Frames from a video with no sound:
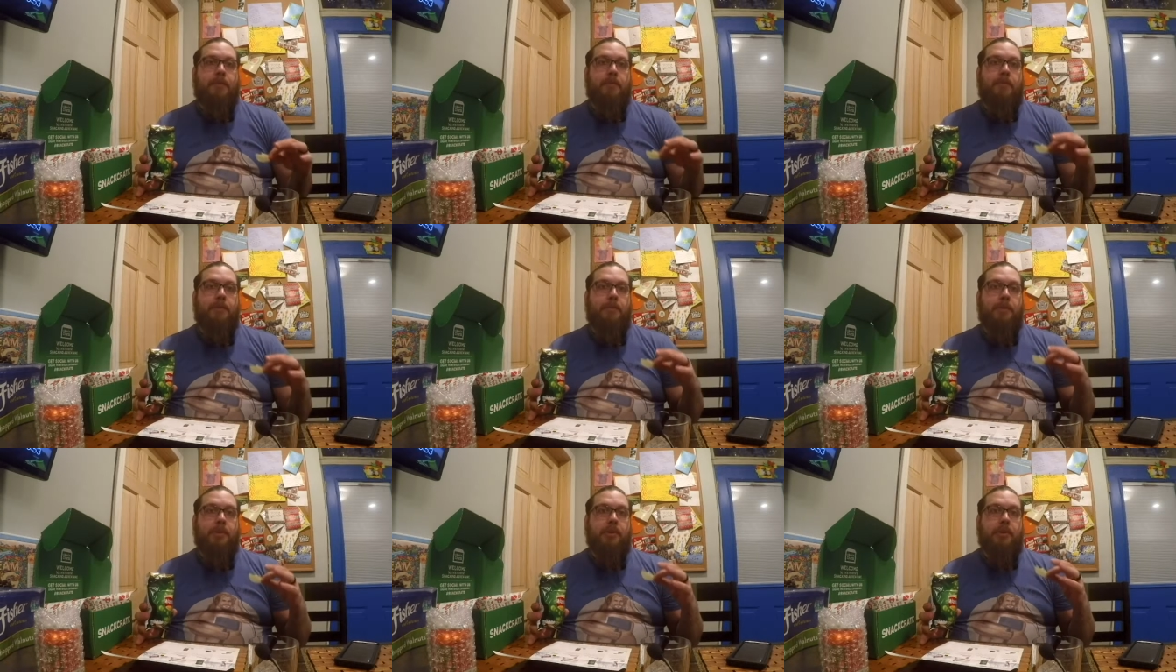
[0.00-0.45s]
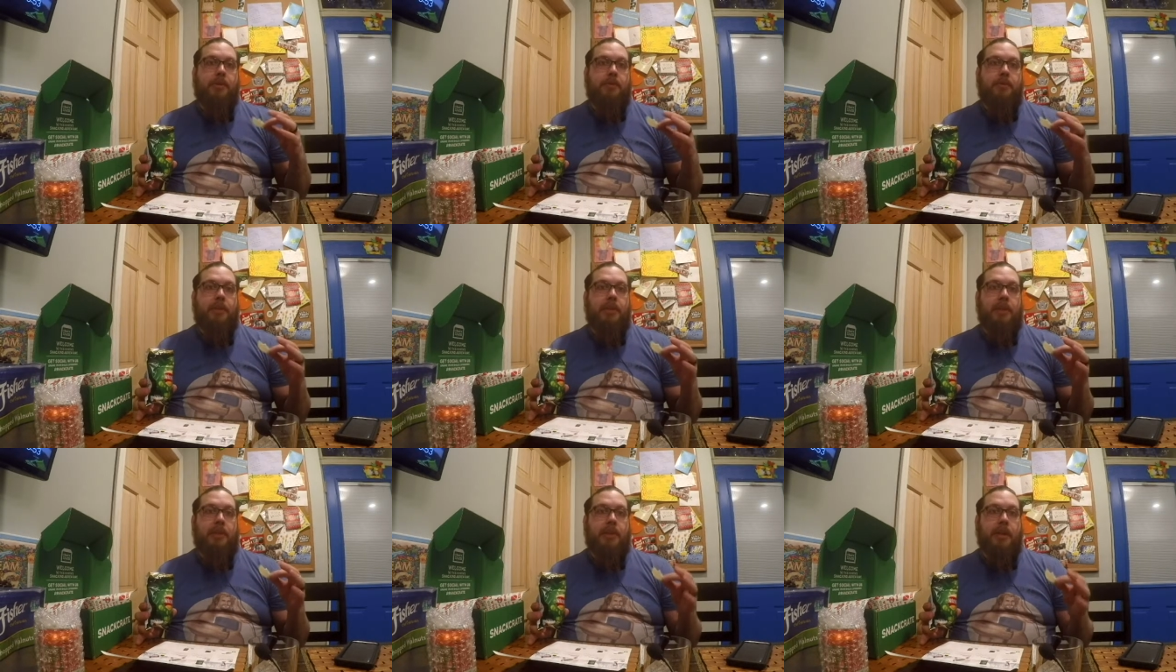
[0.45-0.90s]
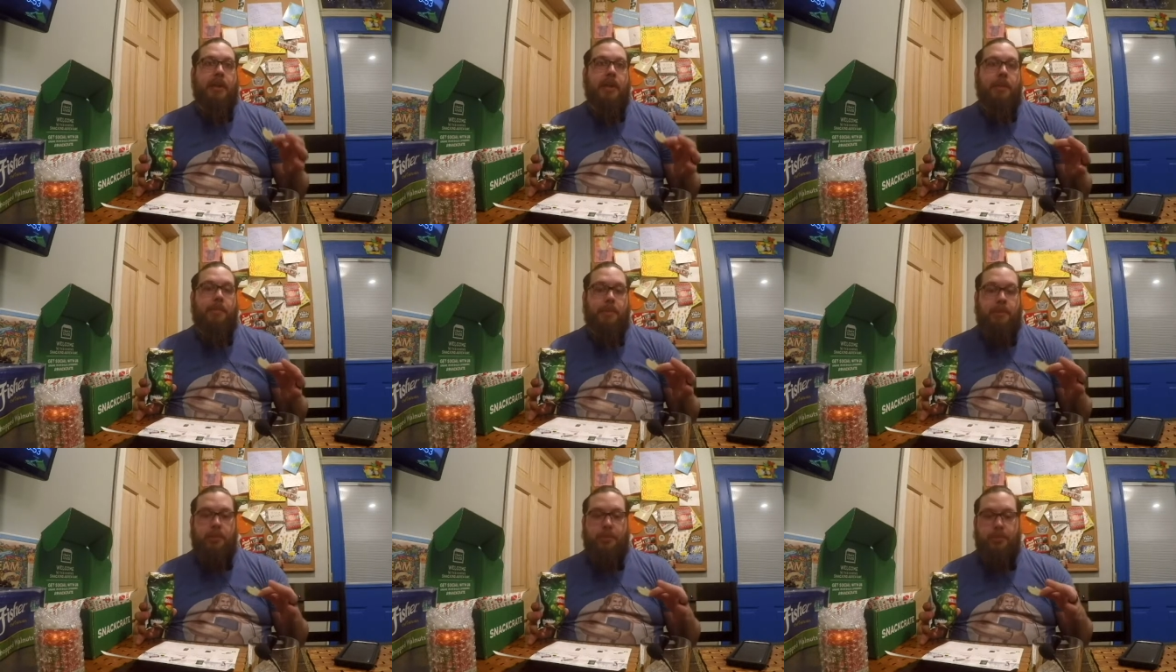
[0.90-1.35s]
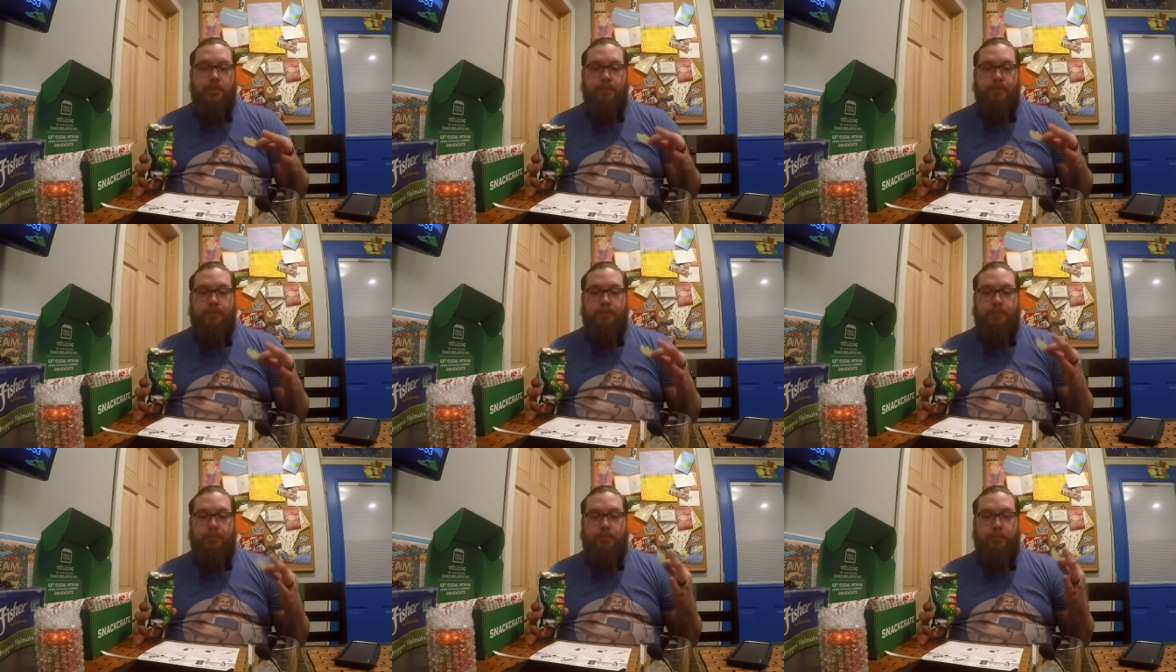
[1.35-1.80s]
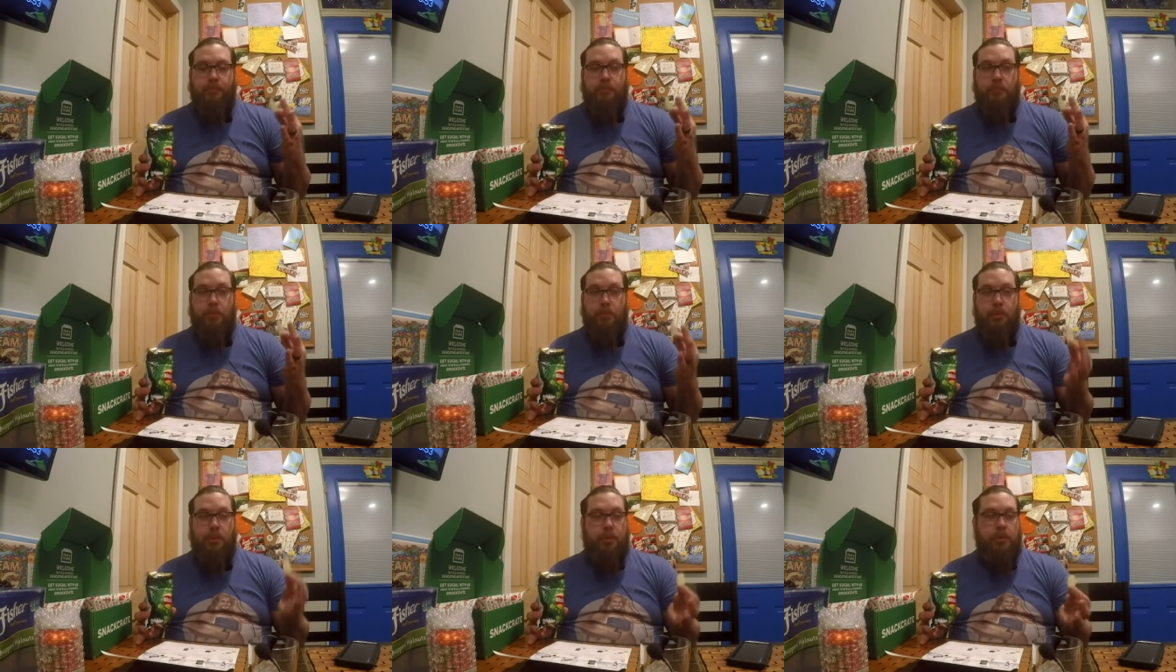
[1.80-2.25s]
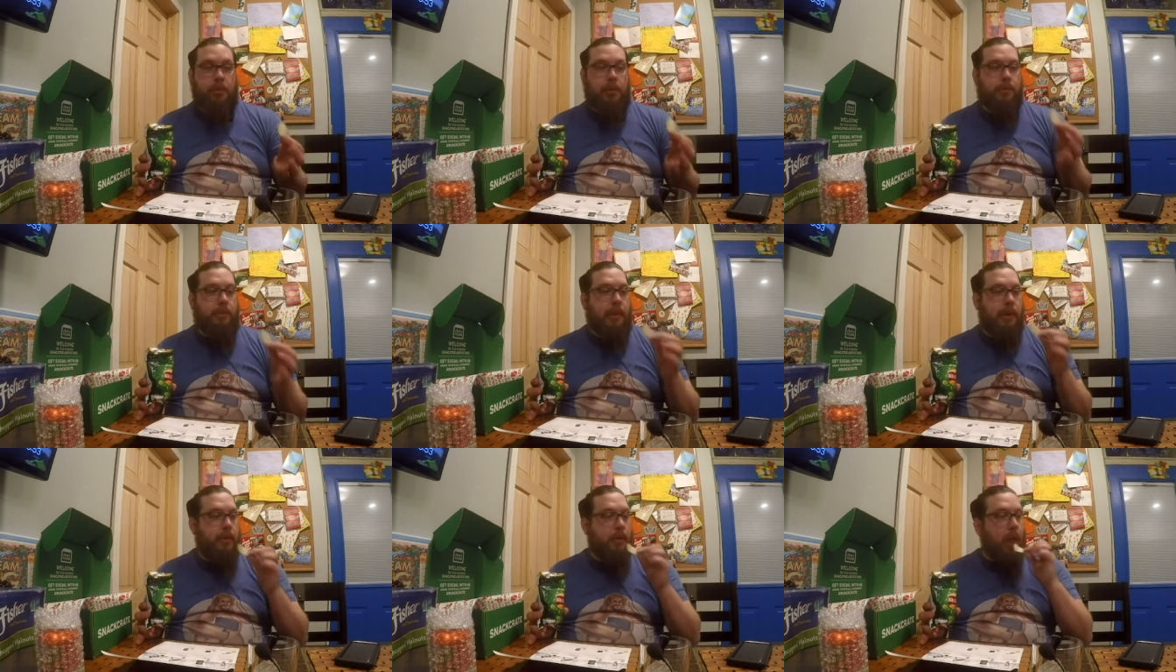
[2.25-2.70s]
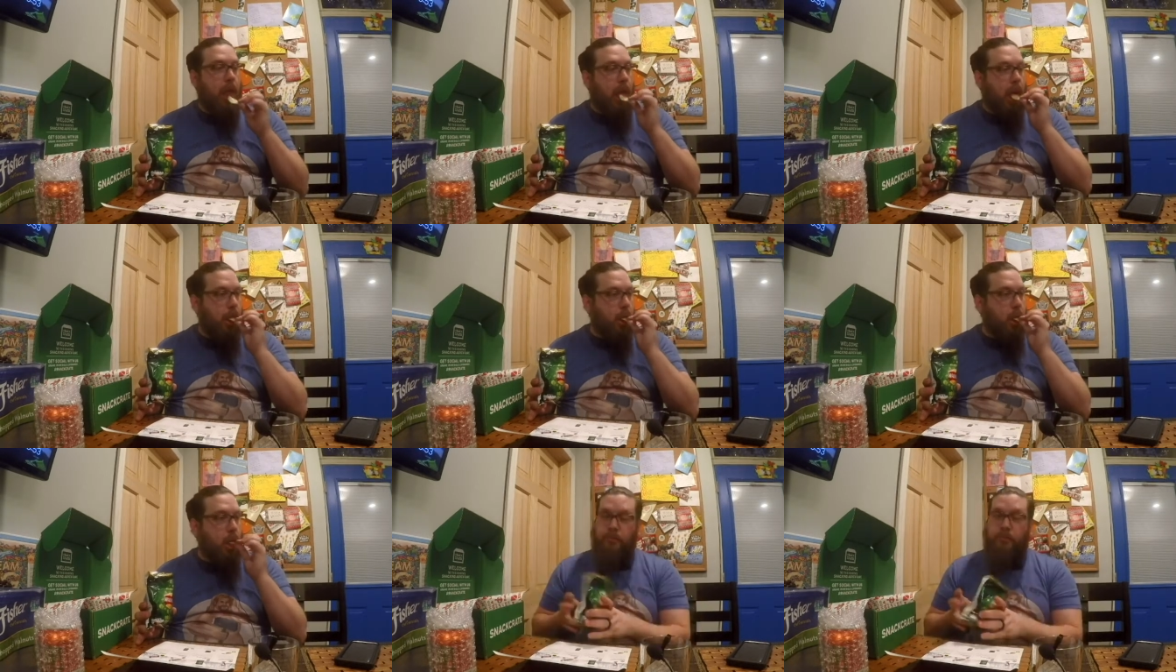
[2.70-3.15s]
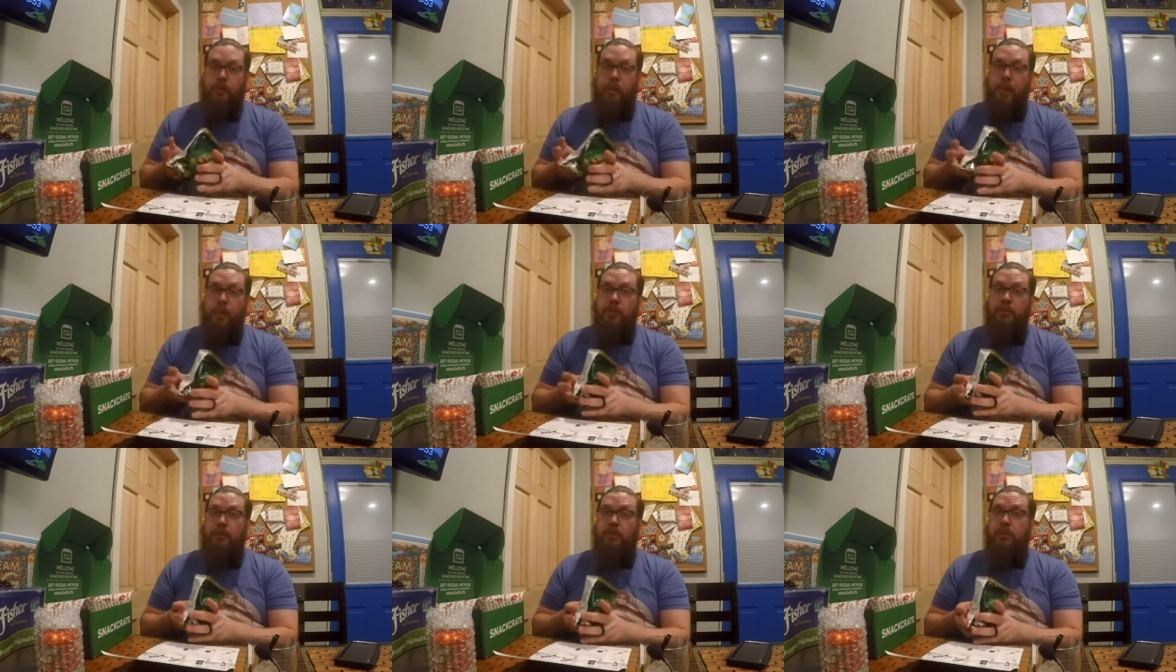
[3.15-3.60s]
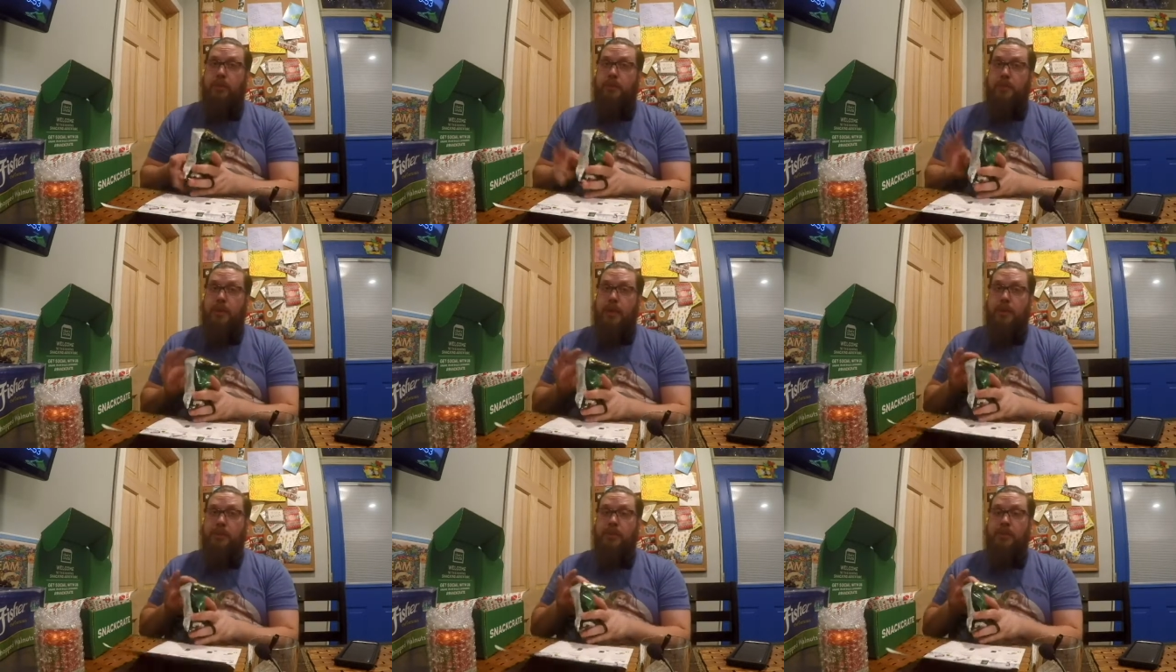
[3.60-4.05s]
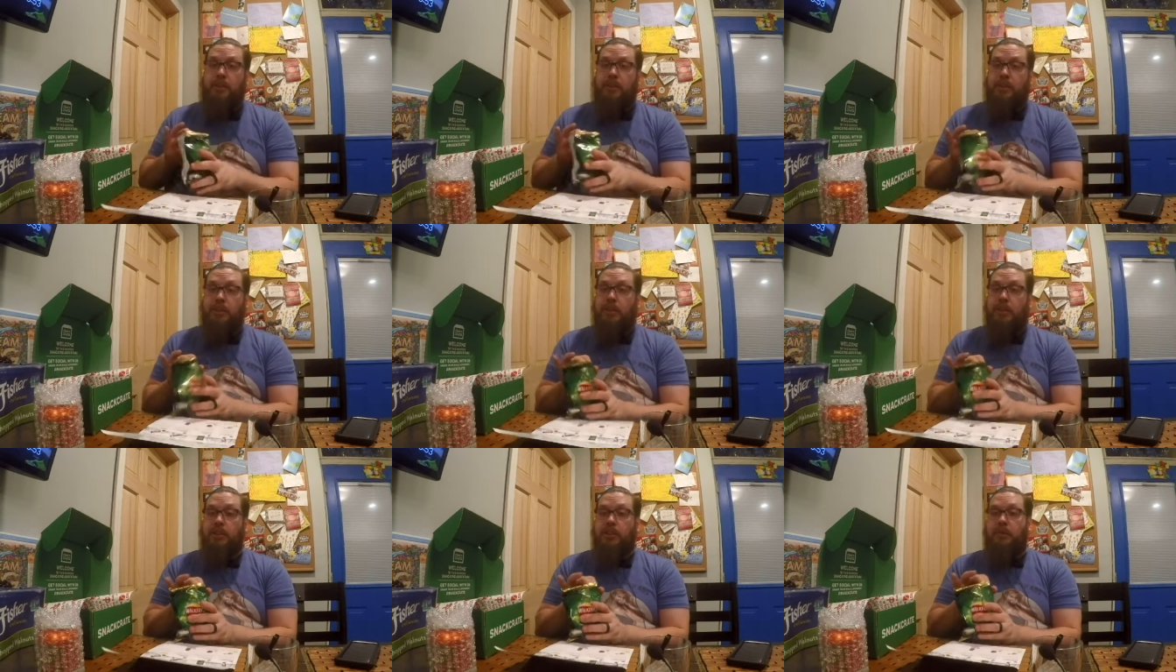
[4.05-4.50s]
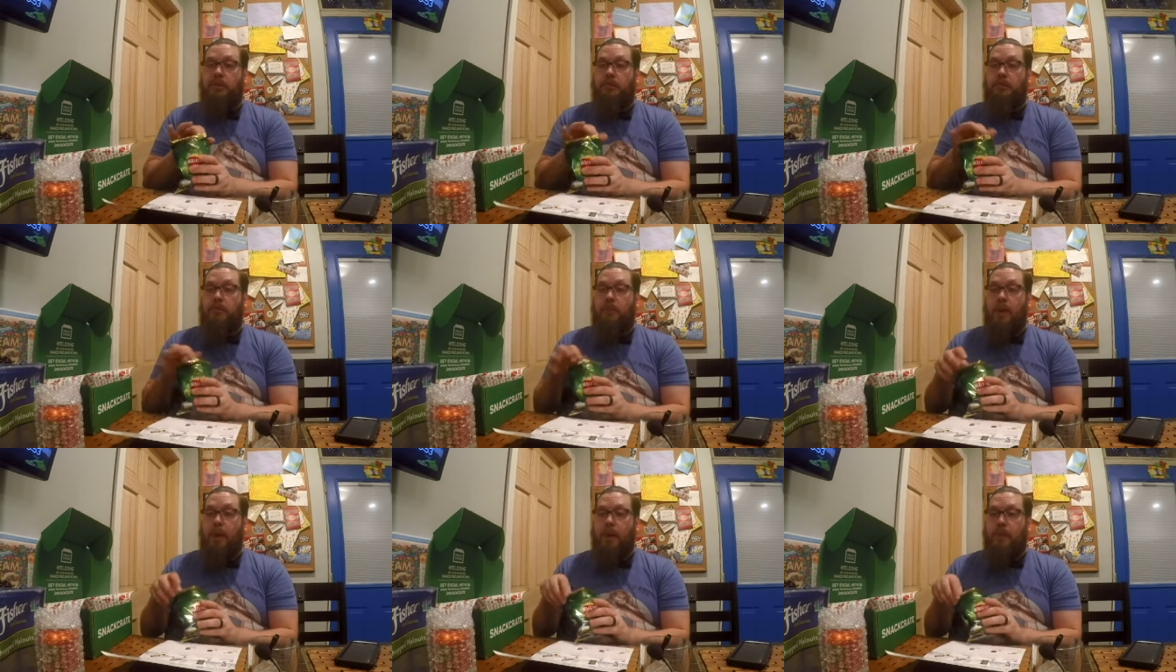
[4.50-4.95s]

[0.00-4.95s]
from the green cabbage Brussels sprout. Surprisingly good,